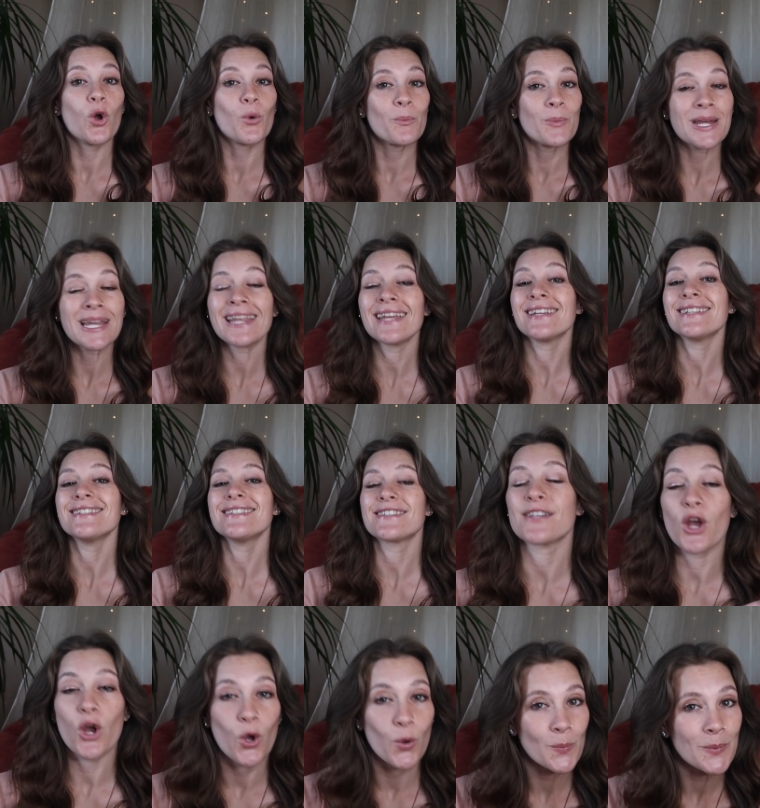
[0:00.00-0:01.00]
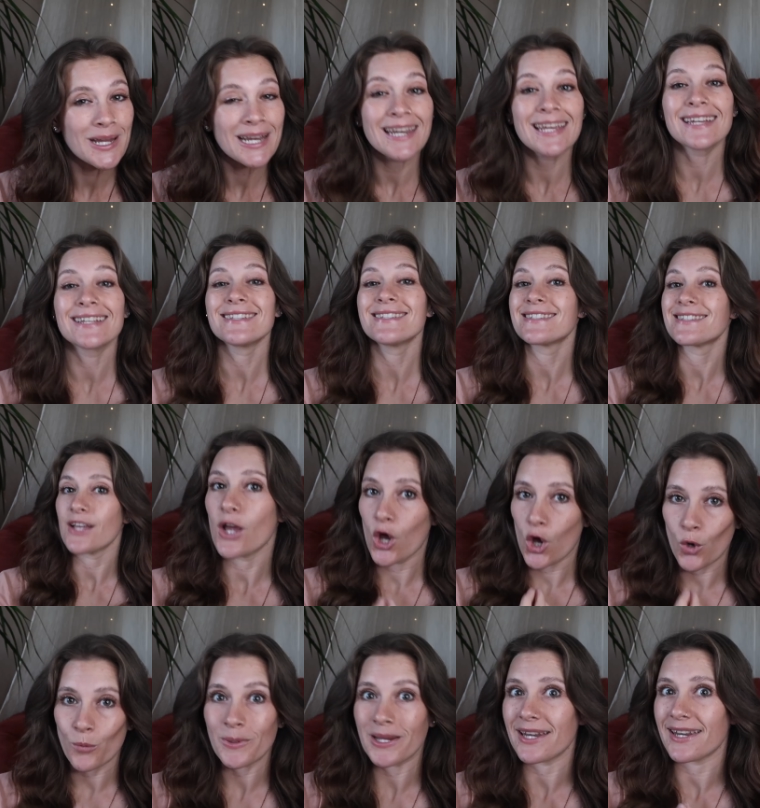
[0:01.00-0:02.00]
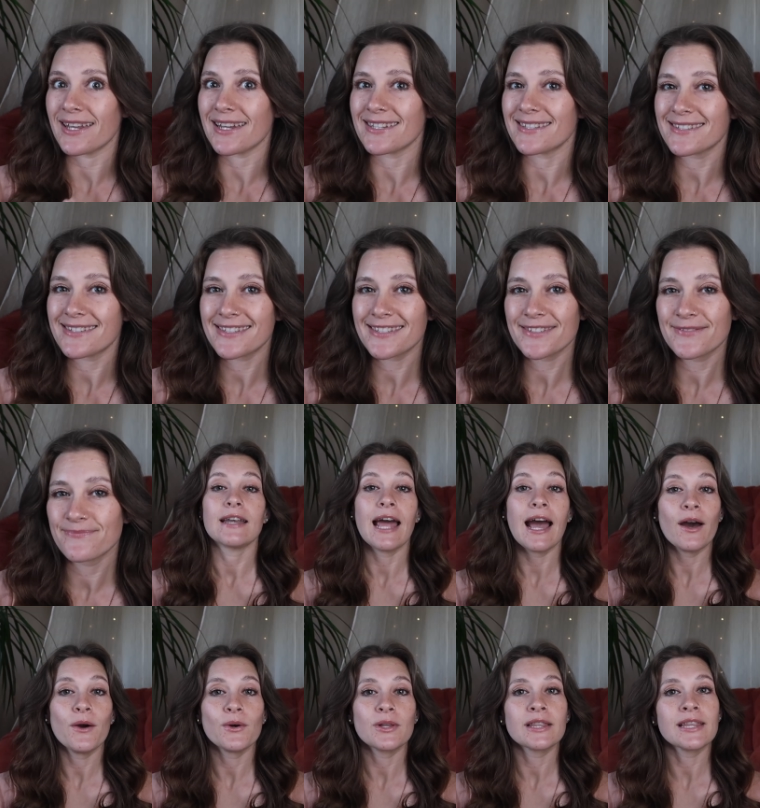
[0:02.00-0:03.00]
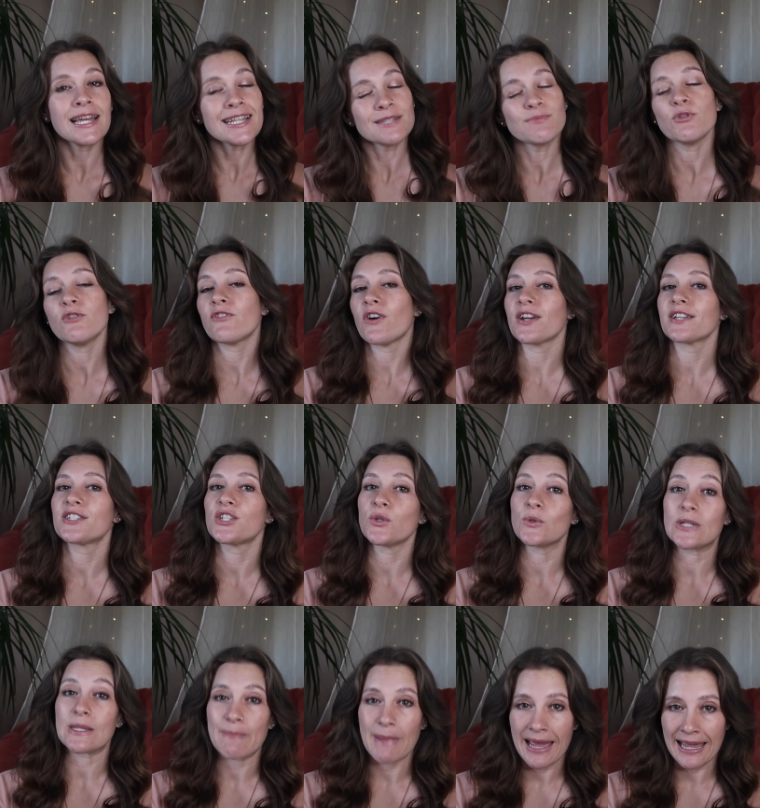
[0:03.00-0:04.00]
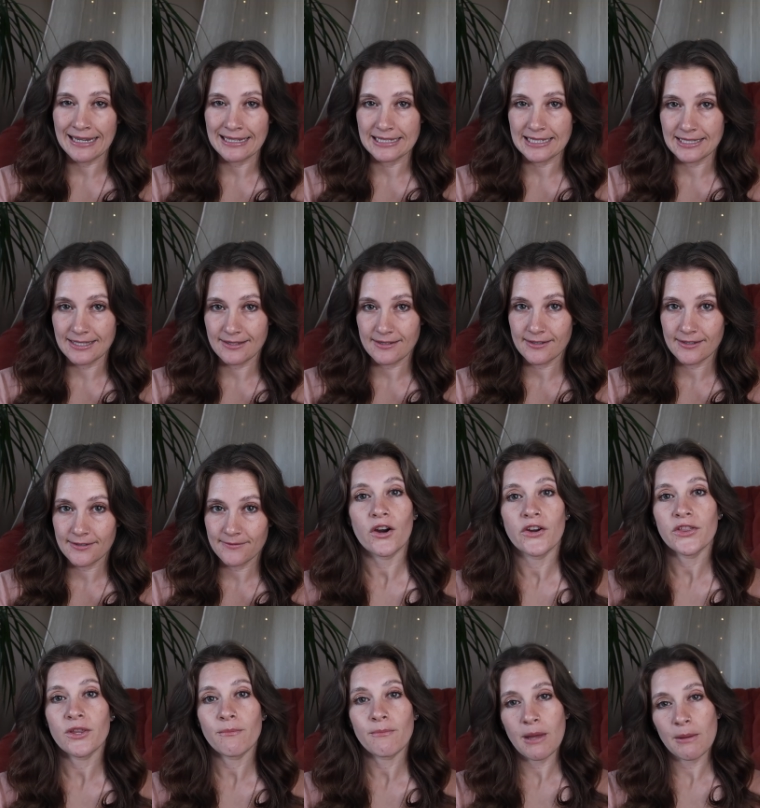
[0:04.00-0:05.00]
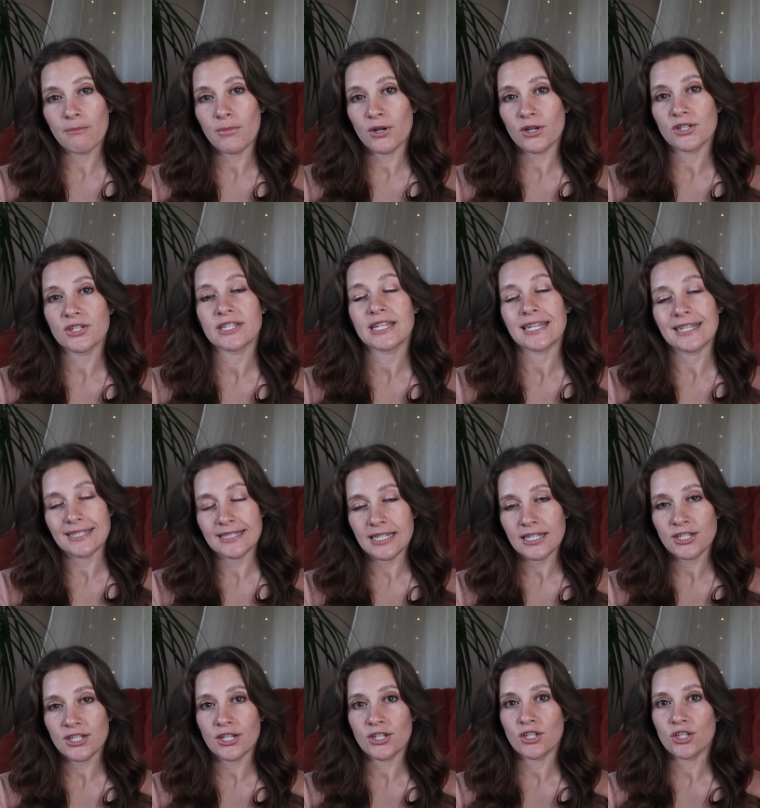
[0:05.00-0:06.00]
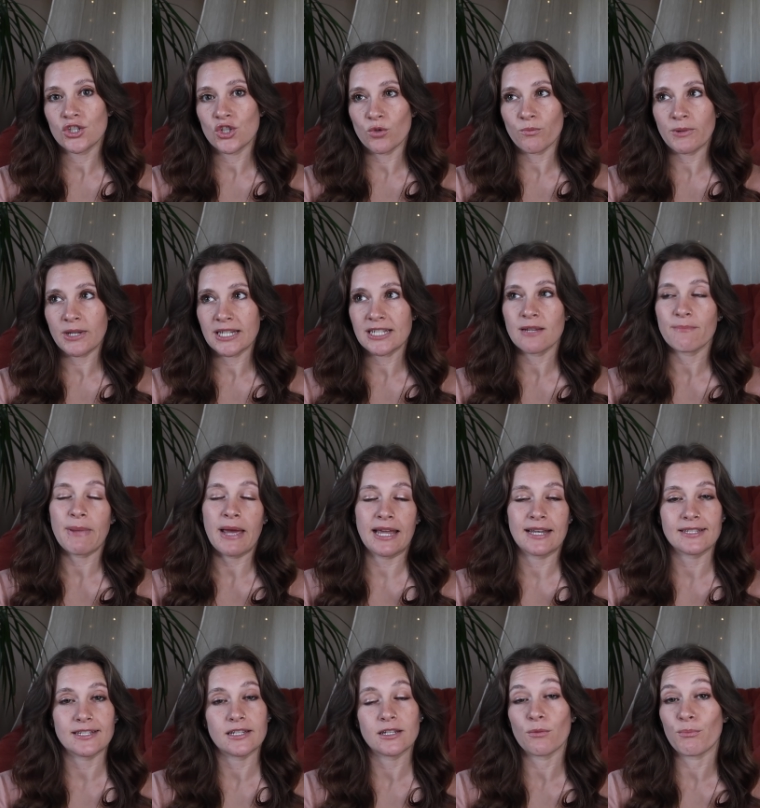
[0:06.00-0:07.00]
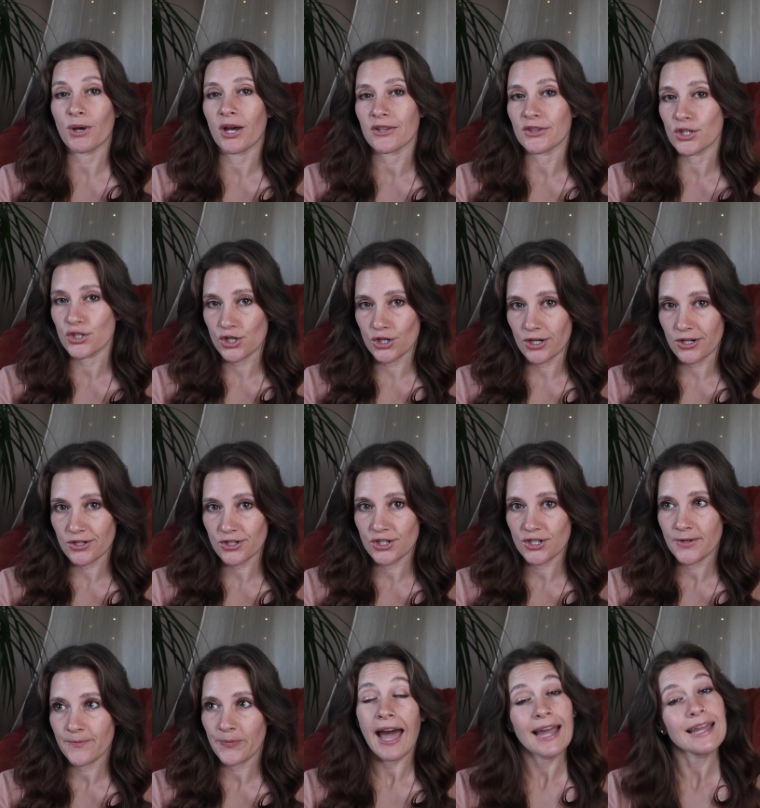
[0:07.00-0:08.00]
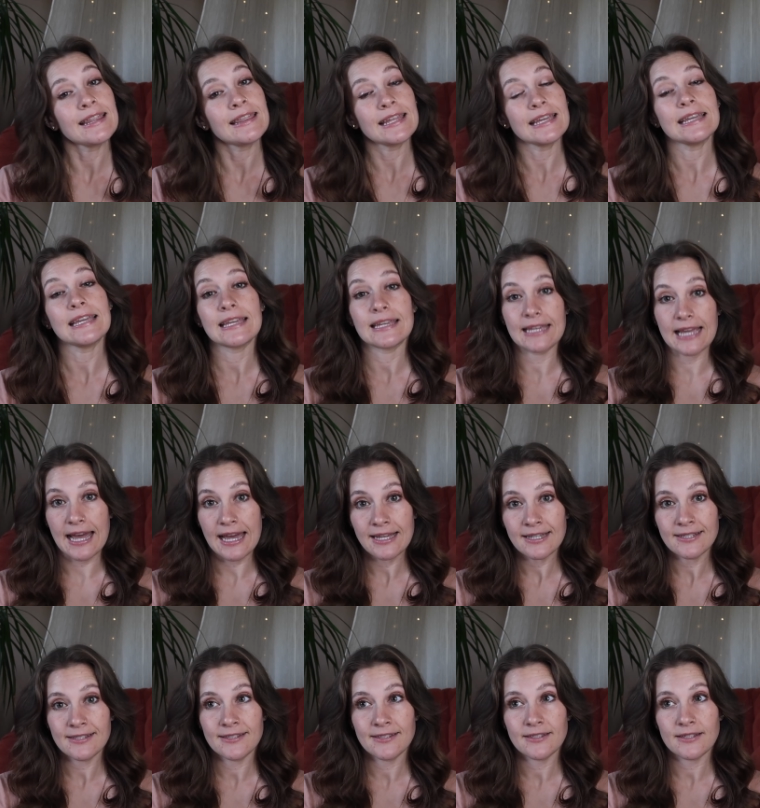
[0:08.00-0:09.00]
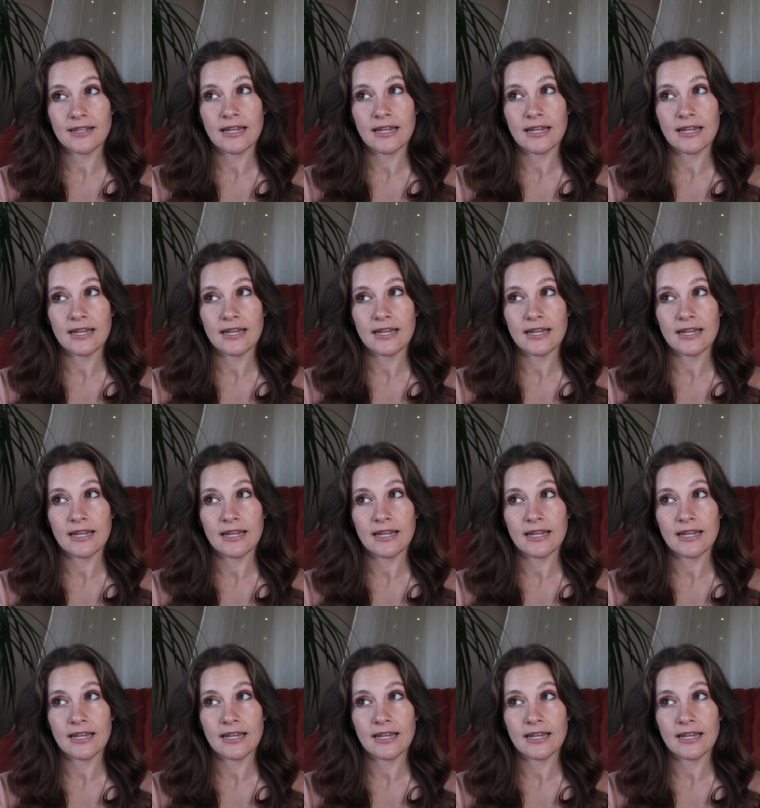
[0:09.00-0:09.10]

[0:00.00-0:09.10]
obedience obedience, obedience. Now let's move on to dependence. Are the members conditioned to be dependent upon the church? I think yes,